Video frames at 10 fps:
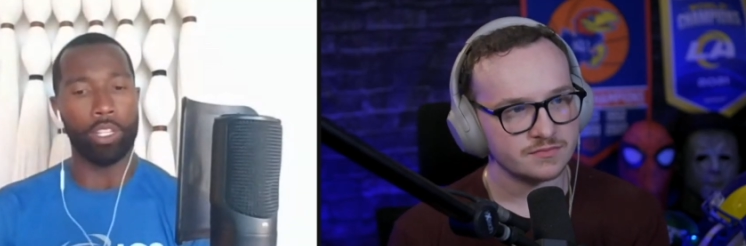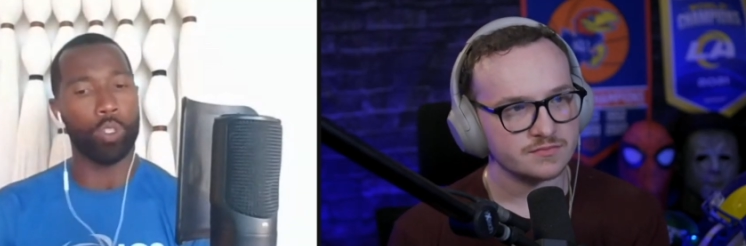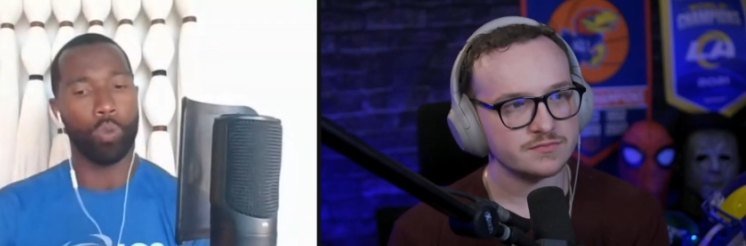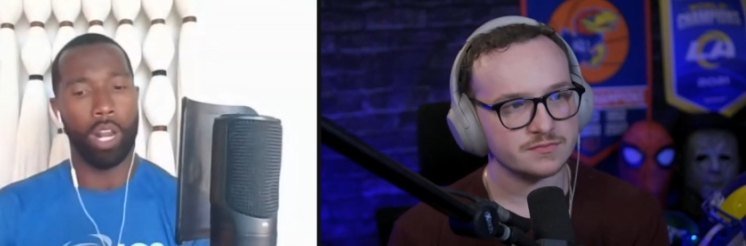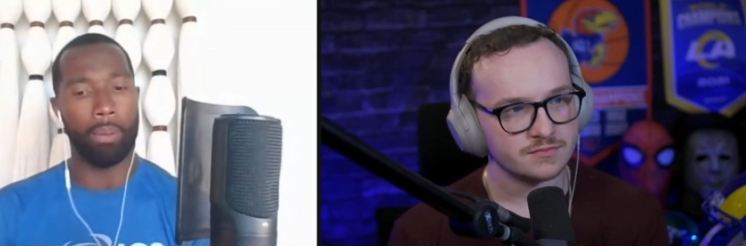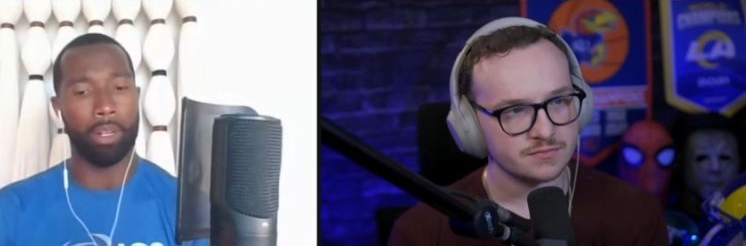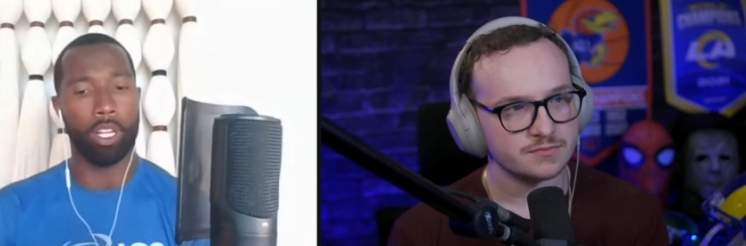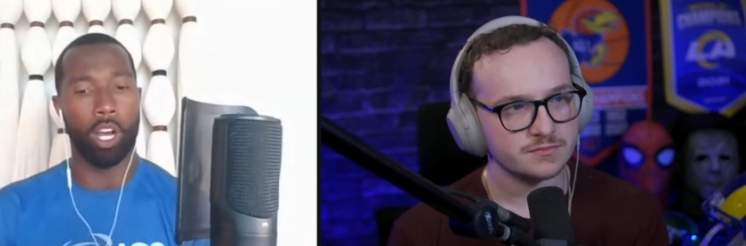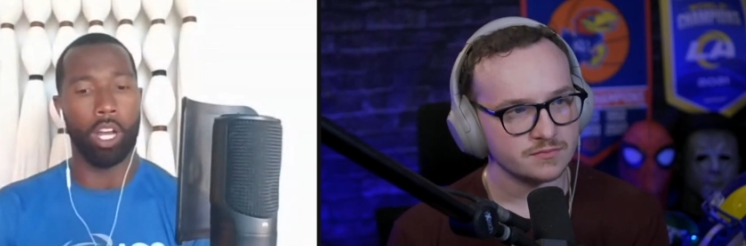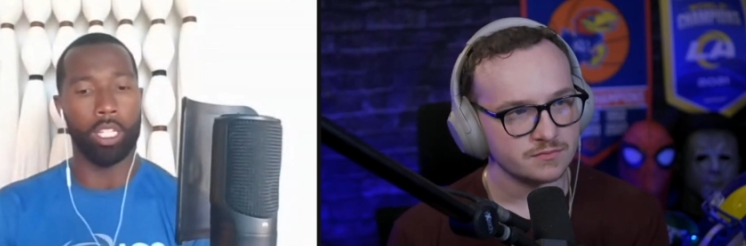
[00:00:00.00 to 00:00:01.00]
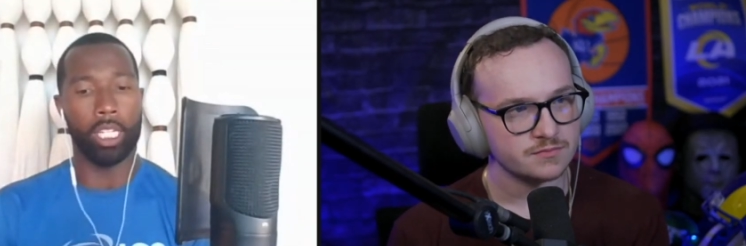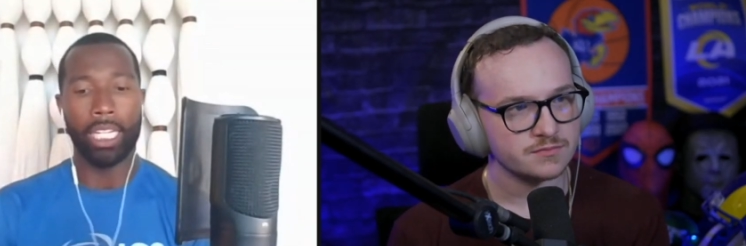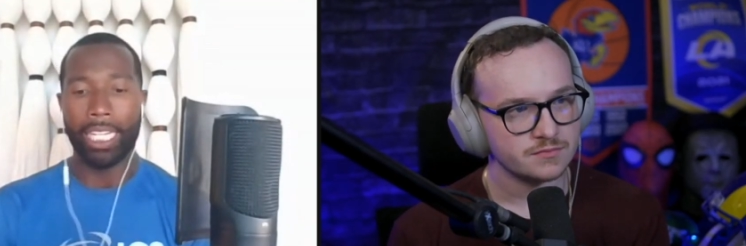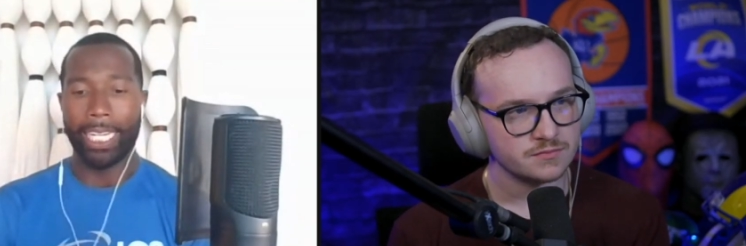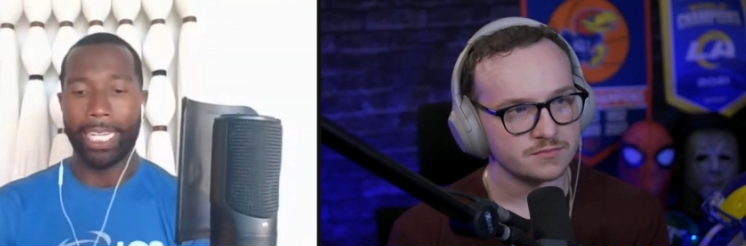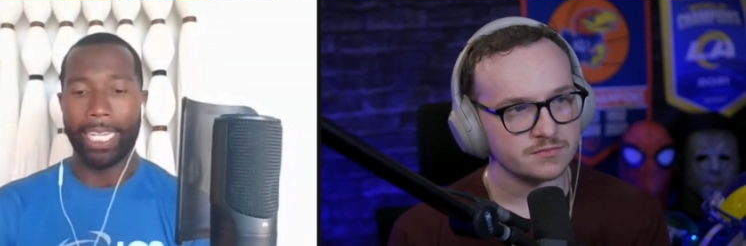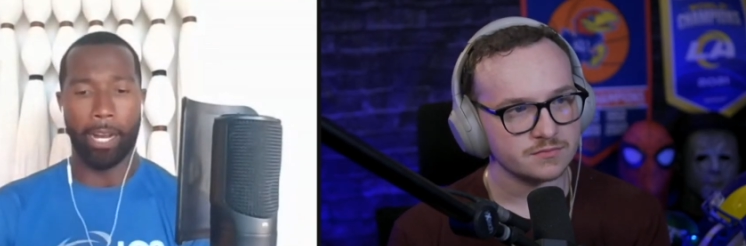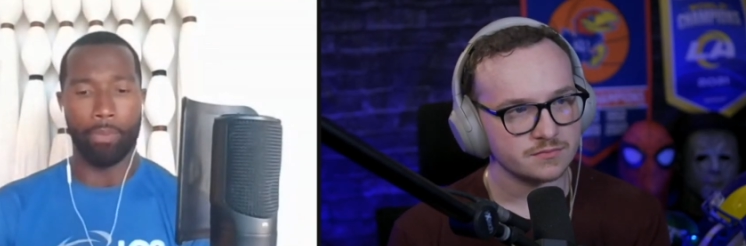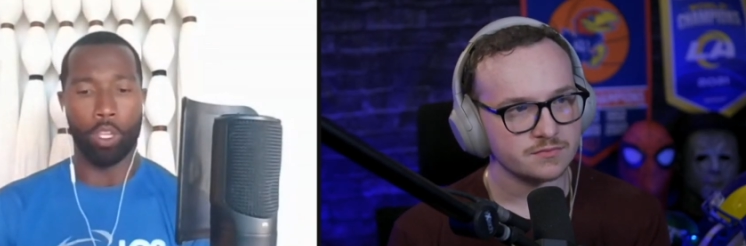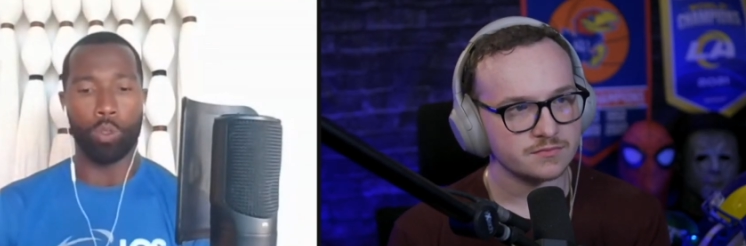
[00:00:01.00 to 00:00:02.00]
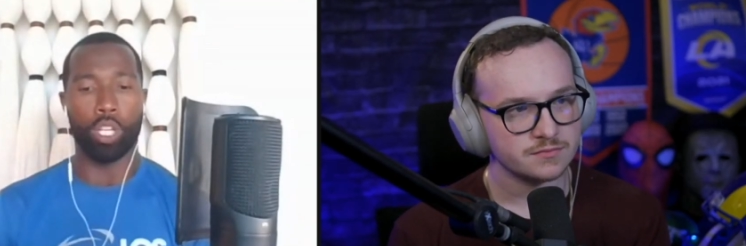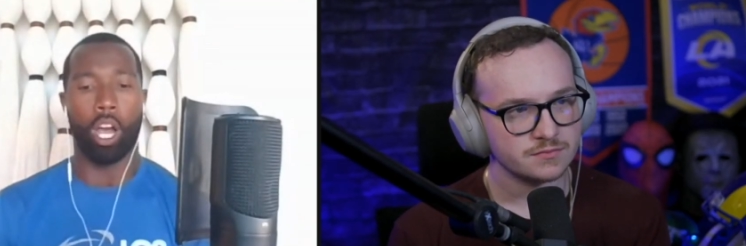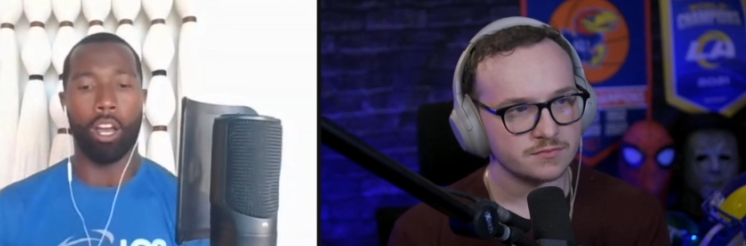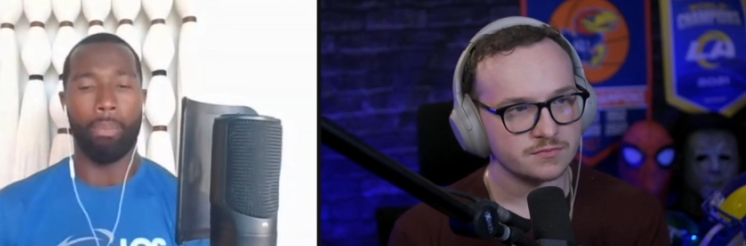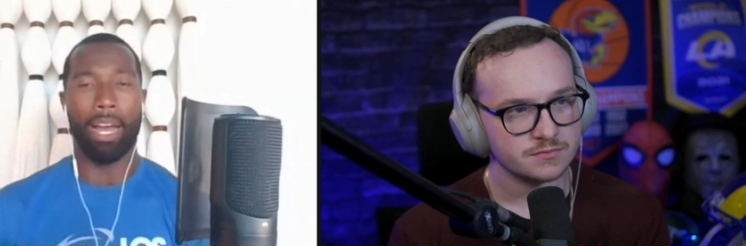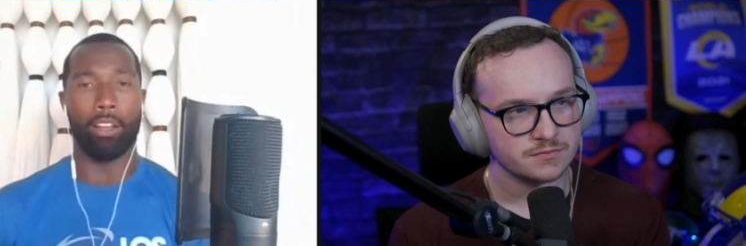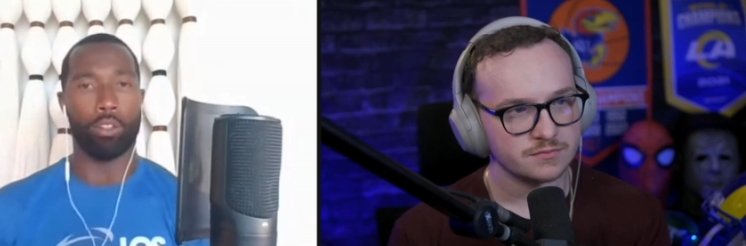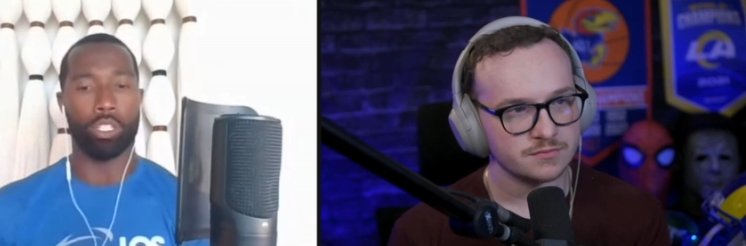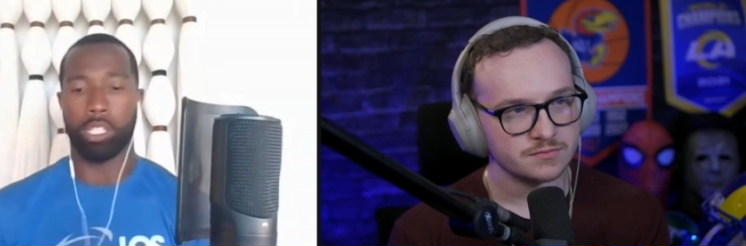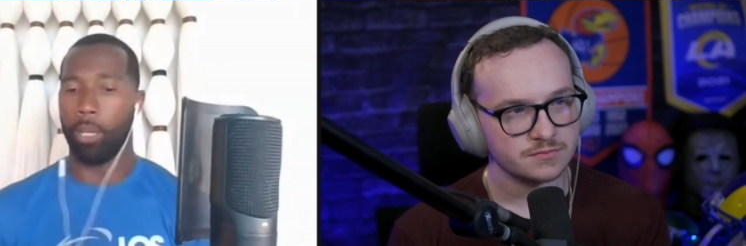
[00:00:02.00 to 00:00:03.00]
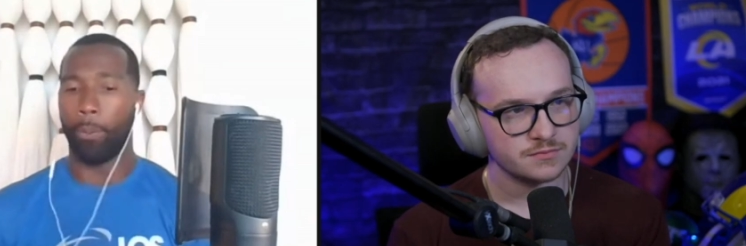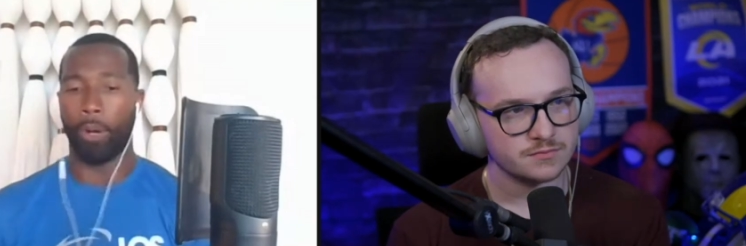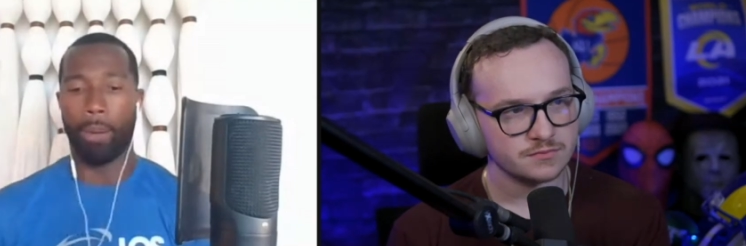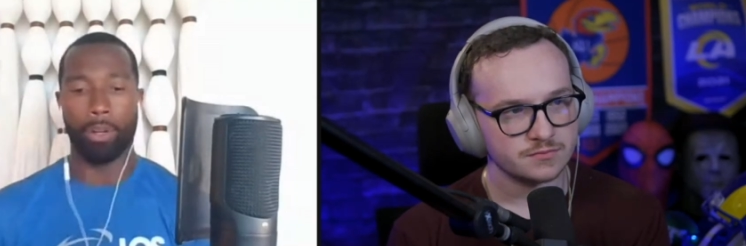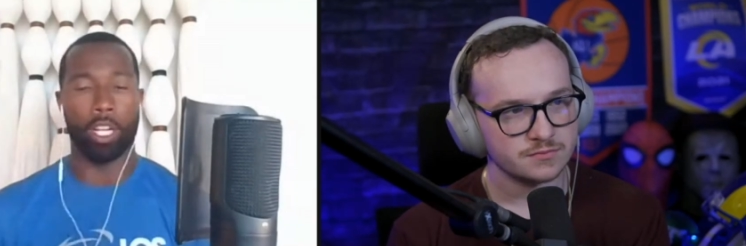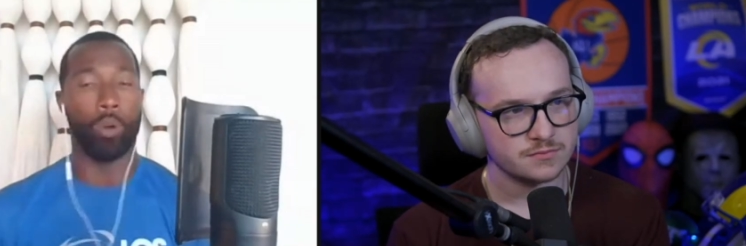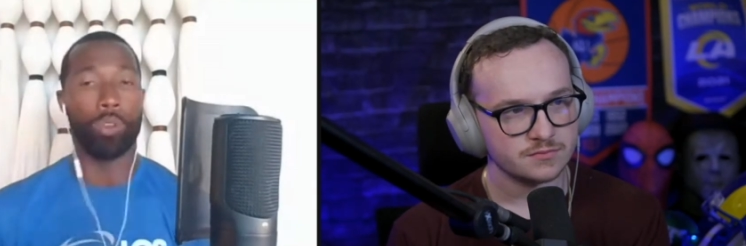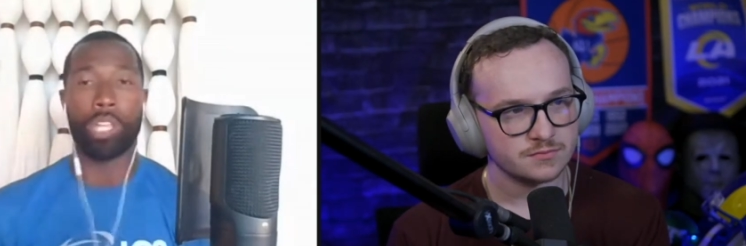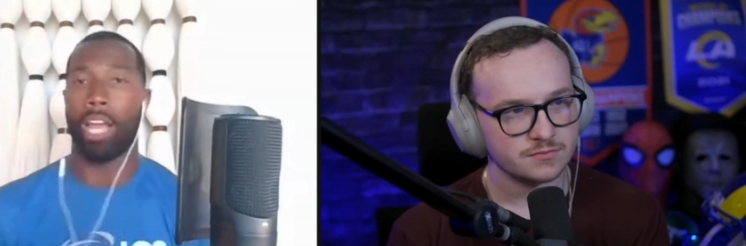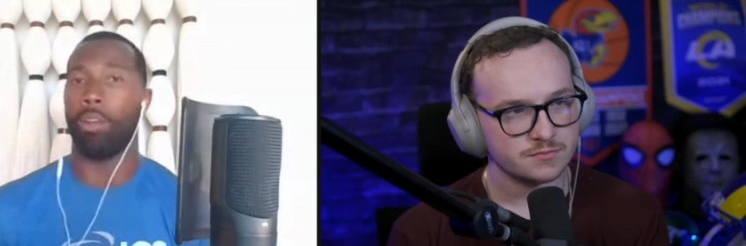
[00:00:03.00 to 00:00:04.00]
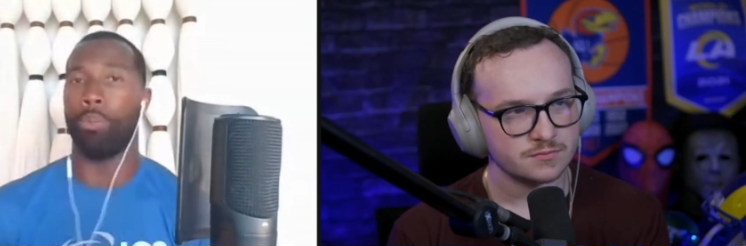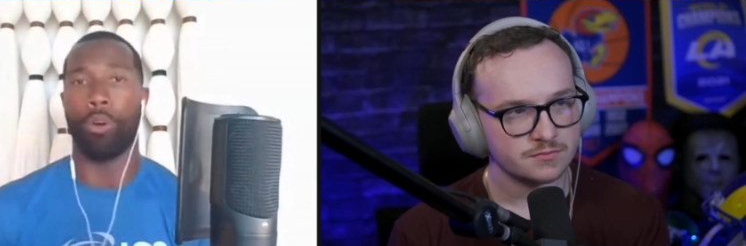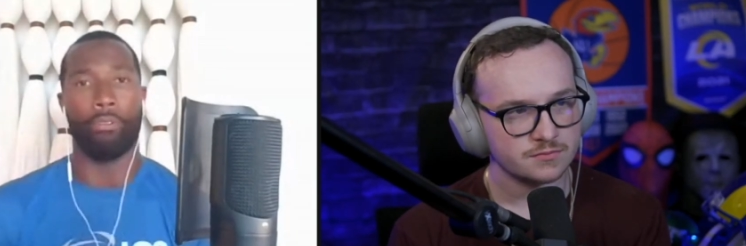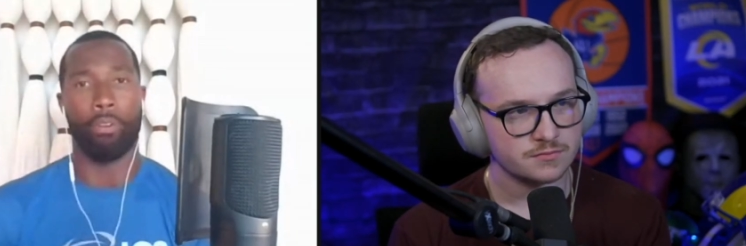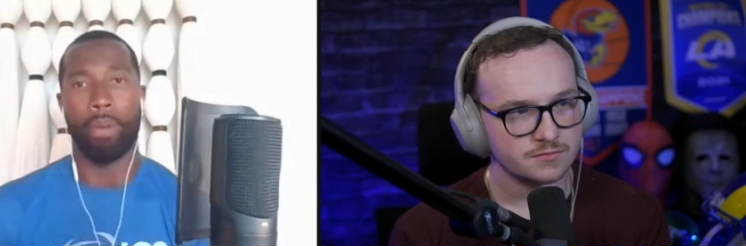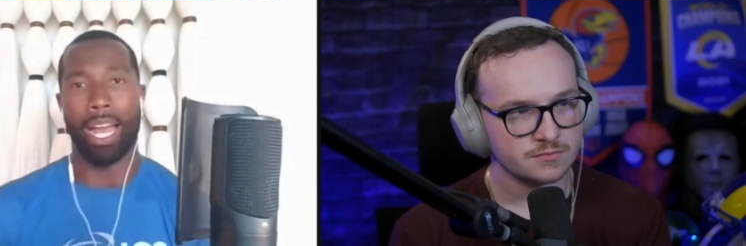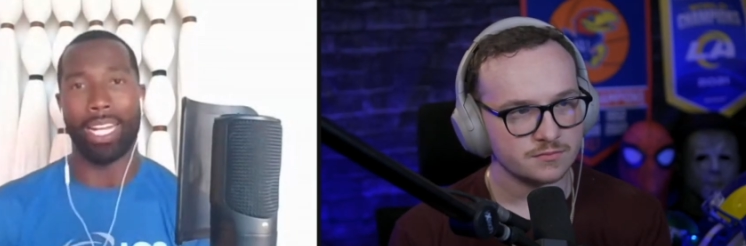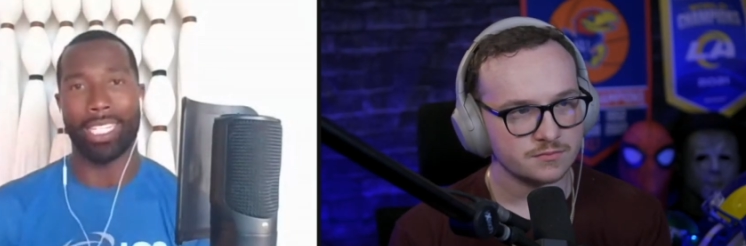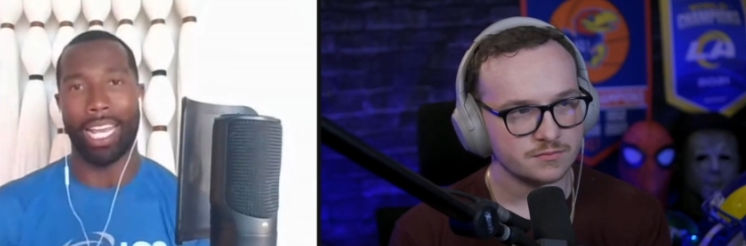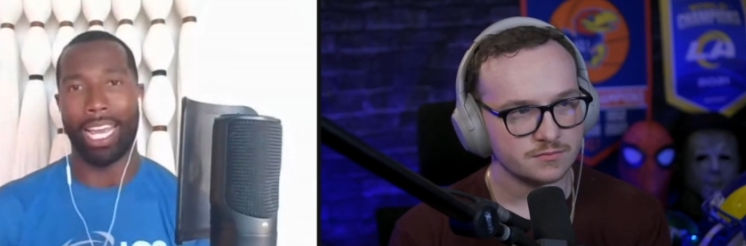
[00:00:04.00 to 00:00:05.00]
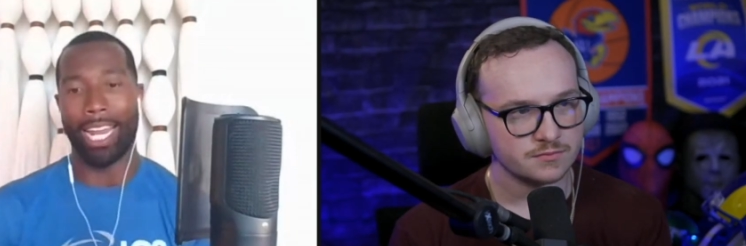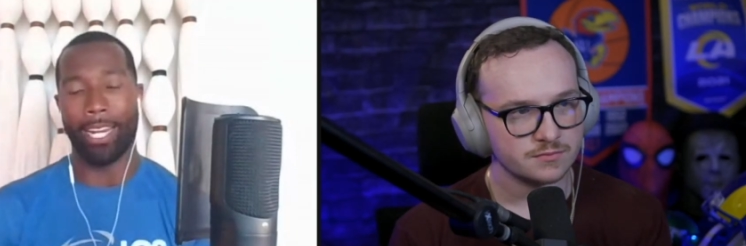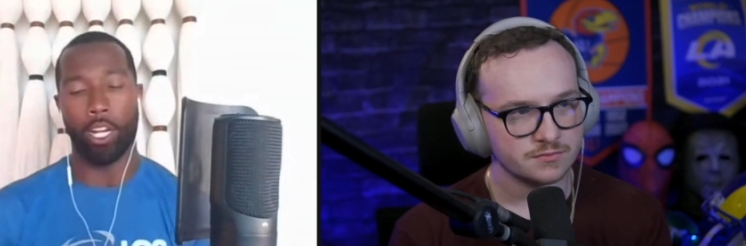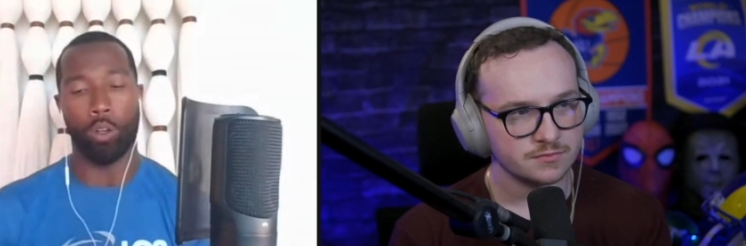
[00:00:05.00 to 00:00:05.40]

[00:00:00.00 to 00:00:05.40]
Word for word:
Speaker 1: on this one. I'm going to call it. Um, you talk about your sleeper. I'm going to go with Tyler Boyd for mine, Jake.